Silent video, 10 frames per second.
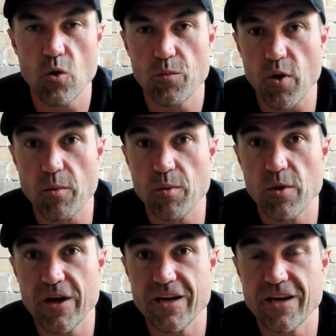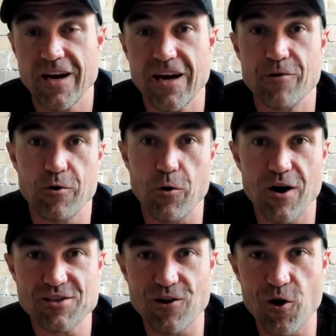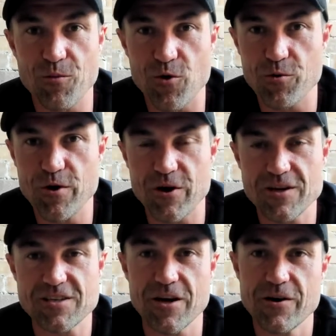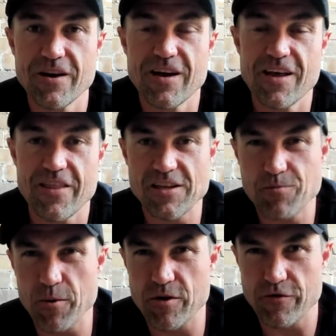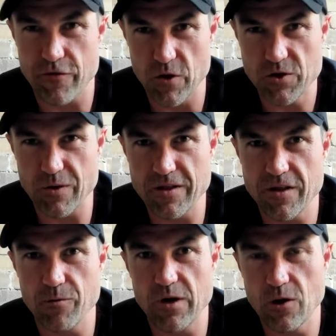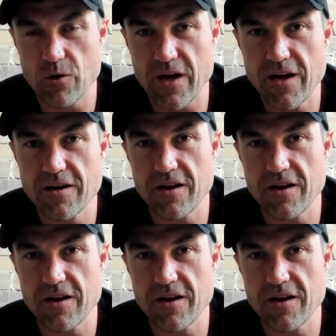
probably requires a lot more work. So that's probably the first one that we look at.